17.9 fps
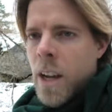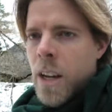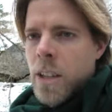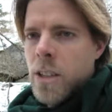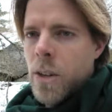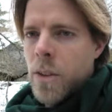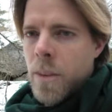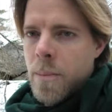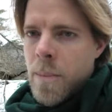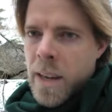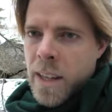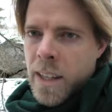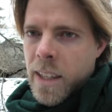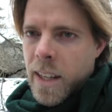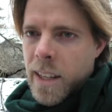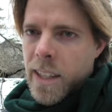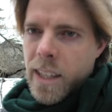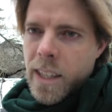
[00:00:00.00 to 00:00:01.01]
So the
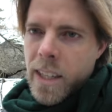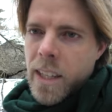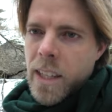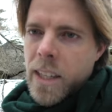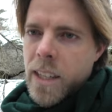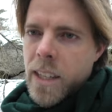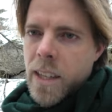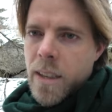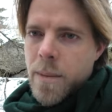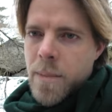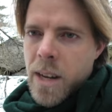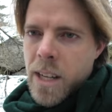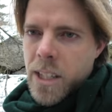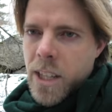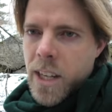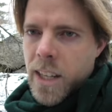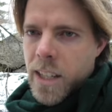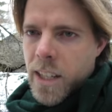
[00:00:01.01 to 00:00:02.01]
mental technique, the
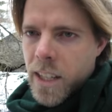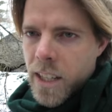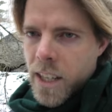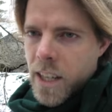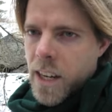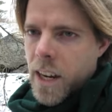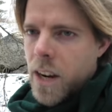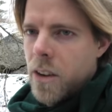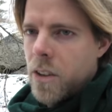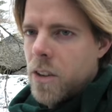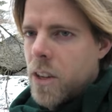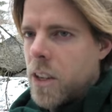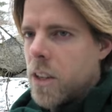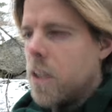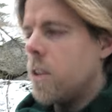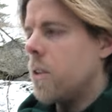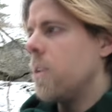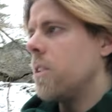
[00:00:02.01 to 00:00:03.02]
magical technique here you
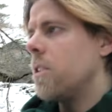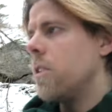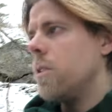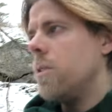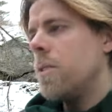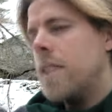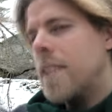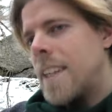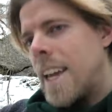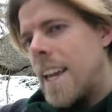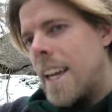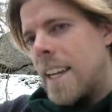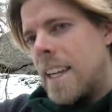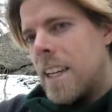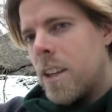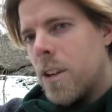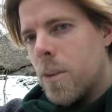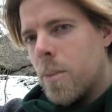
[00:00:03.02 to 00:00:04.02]
need to do is you
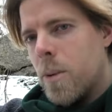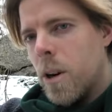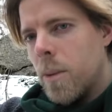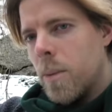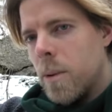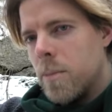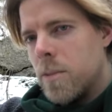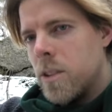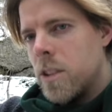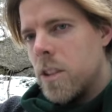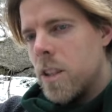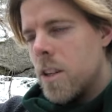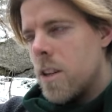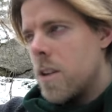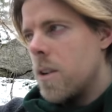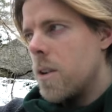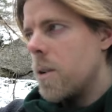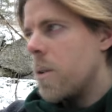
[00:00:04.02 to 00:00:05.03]
take your problems
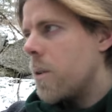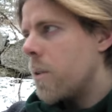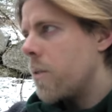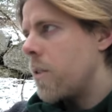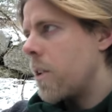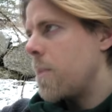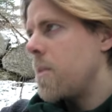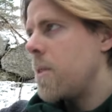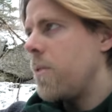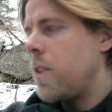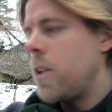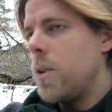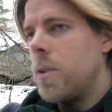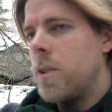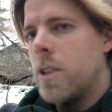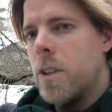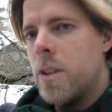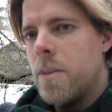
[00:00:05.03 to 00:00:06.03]
from the
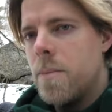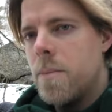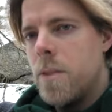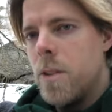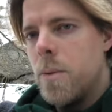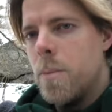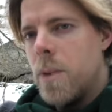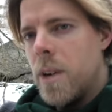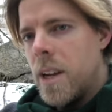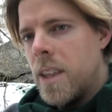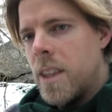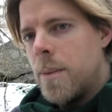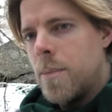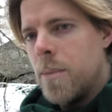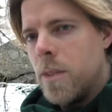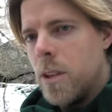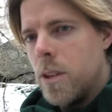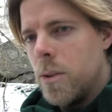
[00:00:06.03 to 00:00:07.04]
future, you bring
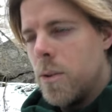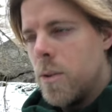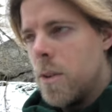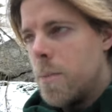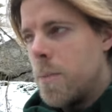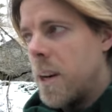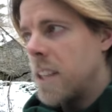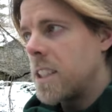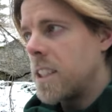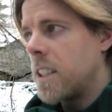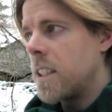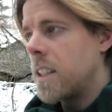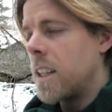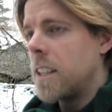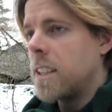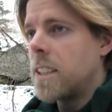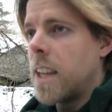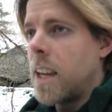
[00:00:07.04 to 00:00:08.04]
them to the present
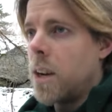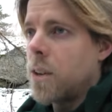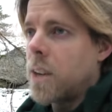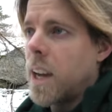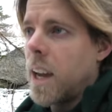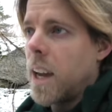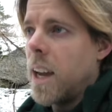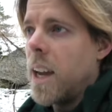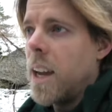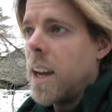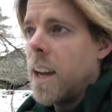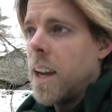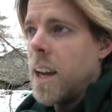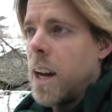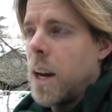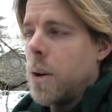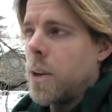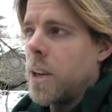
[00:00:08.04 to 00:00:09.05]
and say, okay,
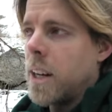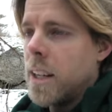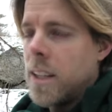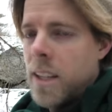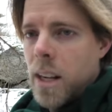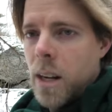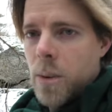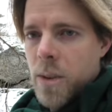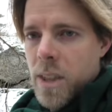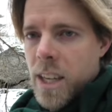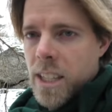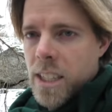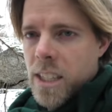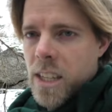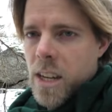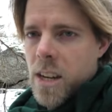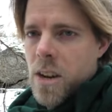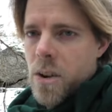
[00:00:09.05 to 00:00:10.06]
how can I deal with
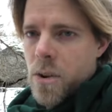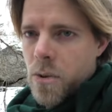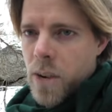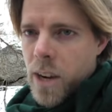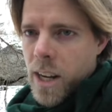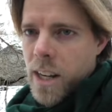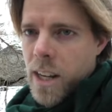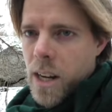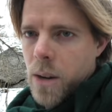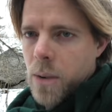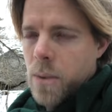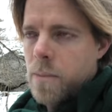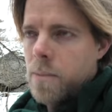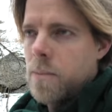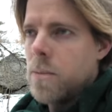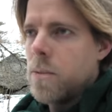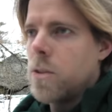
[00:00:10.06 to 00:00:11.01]
this right now?